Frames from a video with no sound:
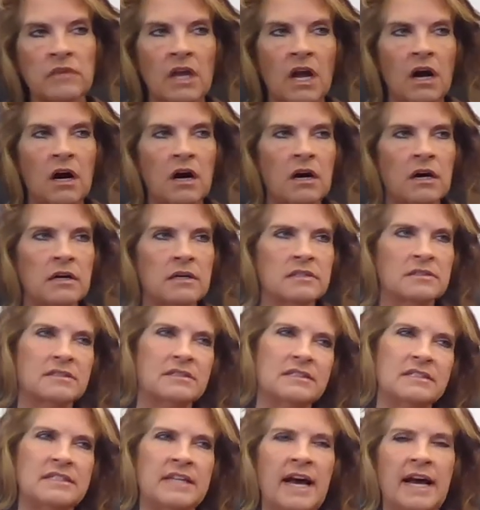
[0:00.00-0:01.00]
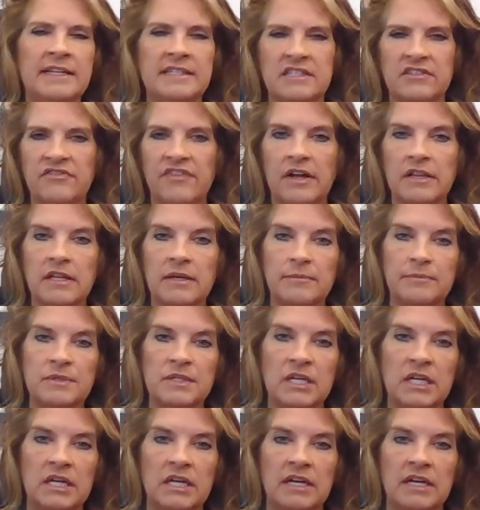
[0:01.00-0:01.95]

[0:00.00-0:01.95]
had developed